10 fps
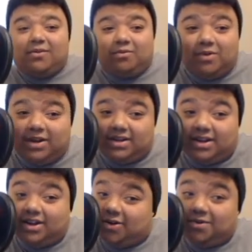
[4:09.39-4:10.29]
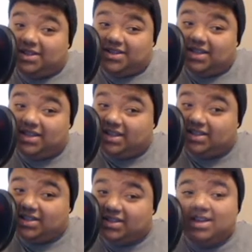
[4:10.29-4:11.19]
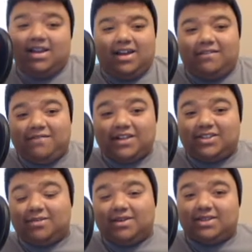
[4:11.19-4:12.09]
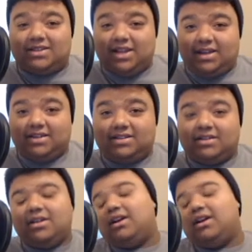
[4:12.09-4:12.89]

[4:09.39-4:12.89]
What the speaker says: what a coincidence, affect you in the slightest.